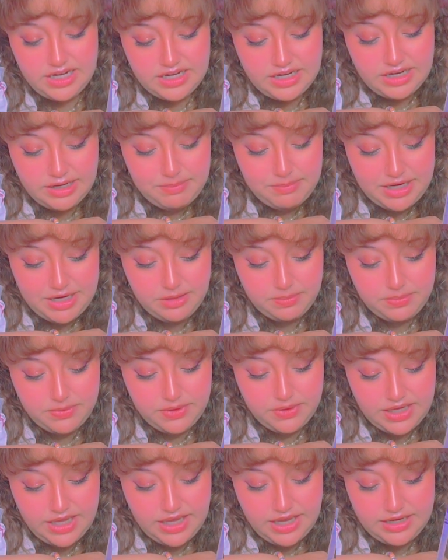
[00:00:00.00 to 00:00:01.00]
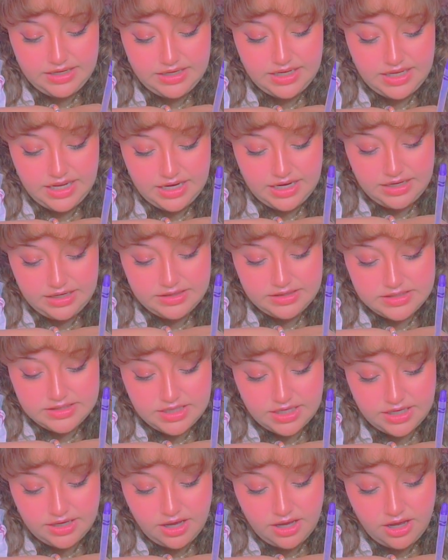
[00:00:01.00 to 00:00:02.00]
And I made up like headcanons
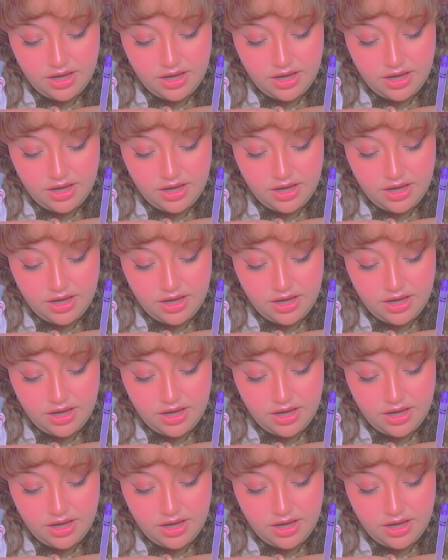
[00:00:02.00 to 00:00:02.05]
like,